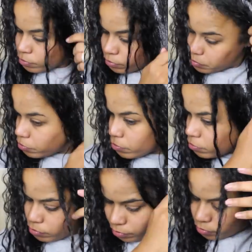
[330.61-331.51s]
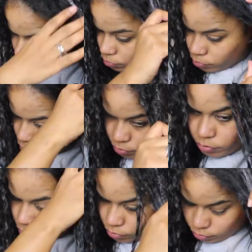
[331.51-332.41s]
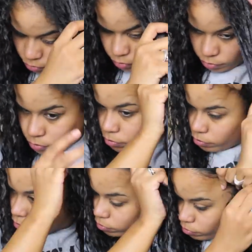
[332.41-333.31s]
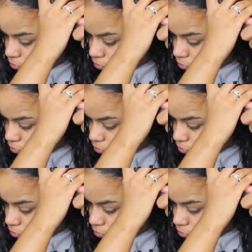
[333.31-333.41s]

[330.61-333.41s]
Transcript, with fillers: I kind of wanted to let it sit on my hair